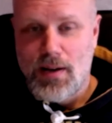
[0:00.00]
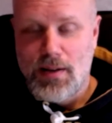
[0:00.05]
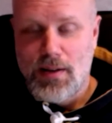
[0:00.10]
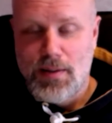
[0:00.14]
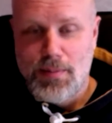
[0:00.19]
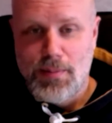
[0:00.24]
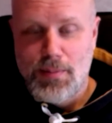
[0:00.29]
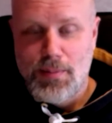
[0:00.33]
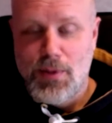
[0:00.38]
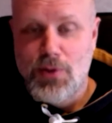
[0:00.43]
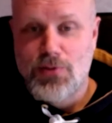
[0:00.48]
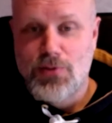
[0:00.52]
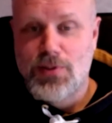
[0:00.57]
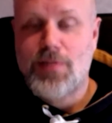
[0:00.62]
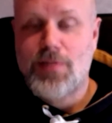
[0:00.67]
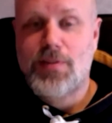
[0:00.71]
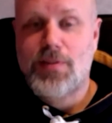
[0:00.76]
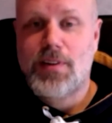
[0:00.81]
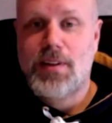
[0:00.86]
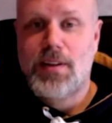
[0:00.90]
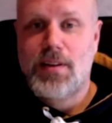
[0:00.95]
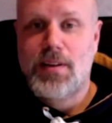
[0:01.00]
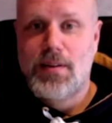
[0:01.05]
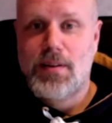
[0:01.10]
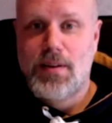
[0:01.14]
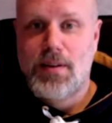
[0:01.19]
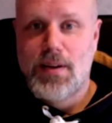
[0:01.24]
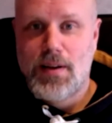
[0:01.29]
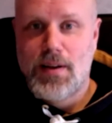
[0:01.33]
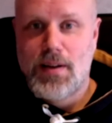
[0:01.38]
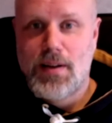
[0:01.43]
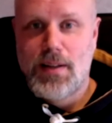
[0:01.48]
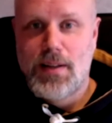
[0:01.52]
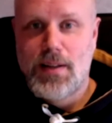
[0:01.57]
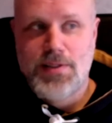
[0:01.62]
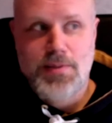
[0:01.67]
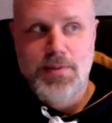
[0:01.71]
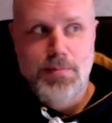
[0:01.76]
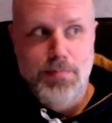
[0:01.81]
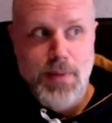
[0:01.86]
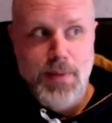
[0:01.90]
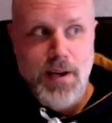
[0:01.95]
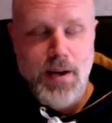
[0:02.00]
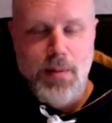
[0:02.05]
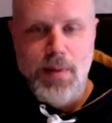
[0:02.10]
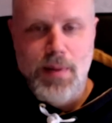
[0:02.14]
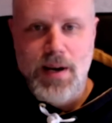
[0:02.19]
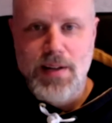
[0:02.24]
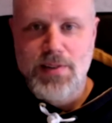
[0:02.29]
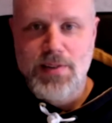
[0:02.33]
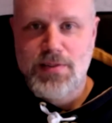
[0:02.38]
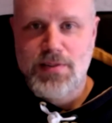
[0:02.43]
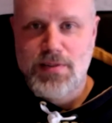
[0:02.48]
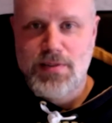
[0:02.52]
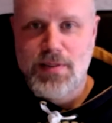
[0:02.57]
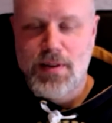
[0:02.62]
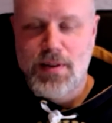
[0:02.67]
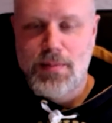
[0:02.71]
most definitely less megabytes,